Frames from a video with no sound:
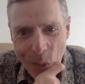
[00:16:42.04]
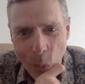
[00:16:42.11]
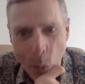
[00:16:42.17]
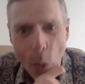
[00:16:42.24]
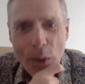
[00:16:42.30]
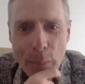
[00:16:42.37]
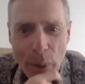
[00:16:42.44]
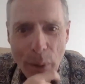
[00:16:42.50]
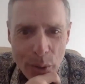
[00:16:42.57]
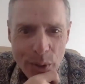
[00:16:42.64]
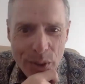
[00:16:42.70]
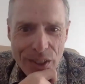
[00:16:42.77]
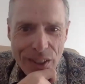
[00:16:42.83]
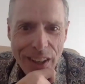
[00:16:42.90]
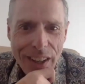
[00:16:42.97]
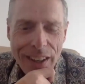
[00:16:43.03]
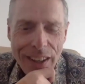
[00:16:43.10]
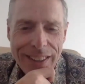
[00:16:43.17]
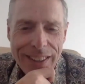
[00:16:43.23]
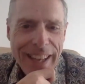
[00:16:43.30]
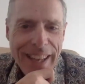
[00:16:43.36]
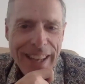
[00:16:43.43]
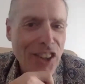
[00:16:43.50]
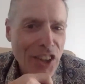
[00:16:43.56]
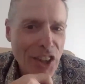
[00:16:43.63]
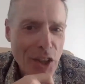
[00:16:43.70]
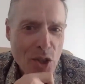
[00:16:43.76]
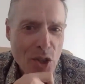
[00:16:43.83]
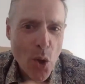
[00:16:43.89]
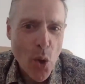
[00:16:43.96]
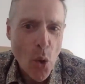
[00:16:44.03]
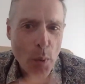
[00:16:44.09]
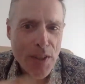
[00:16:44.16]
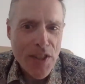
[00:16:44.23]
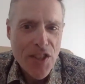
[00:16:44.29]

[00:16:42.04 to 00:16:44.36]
what about 10 years ago when